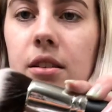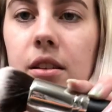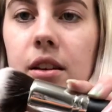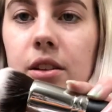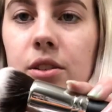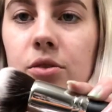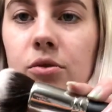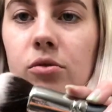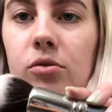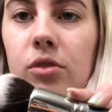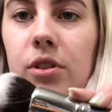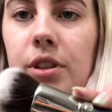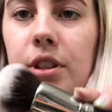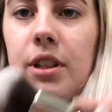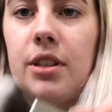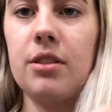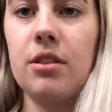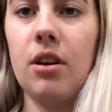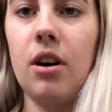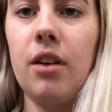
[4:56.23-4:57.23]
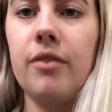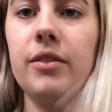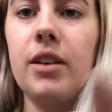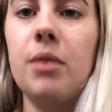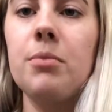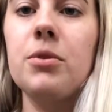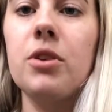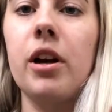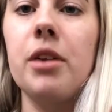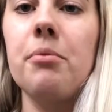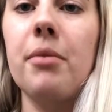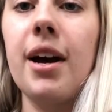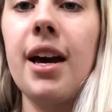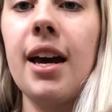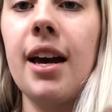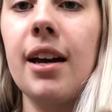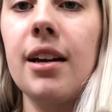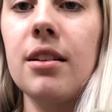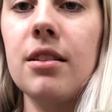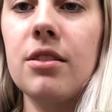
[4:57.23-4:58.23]
That's really soft. I'm sorry, my
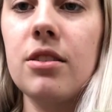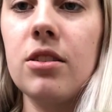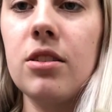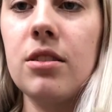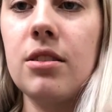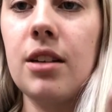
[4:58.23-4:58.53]
hands are